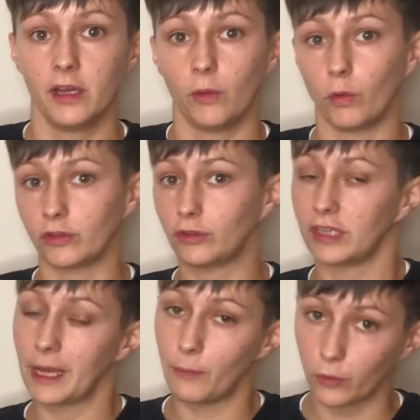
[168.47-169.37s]
Once you
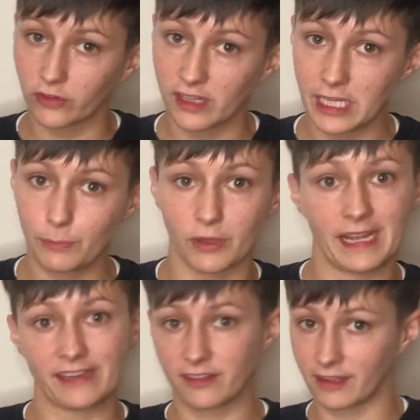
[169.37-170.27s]
get more sleep, you're
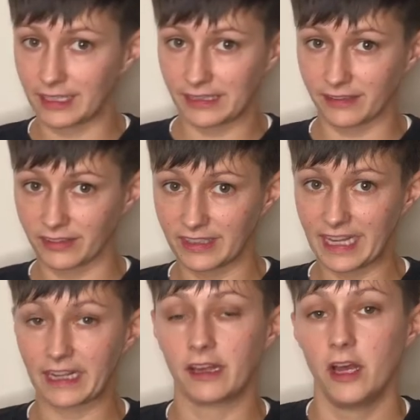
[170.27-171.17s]
less likely to
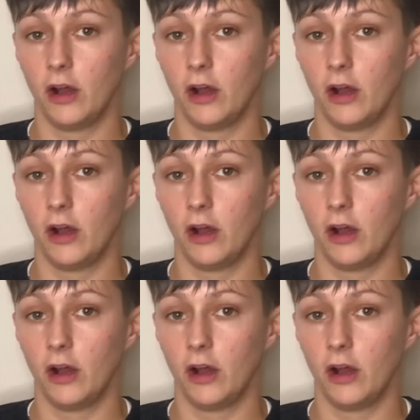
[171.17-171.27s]
snack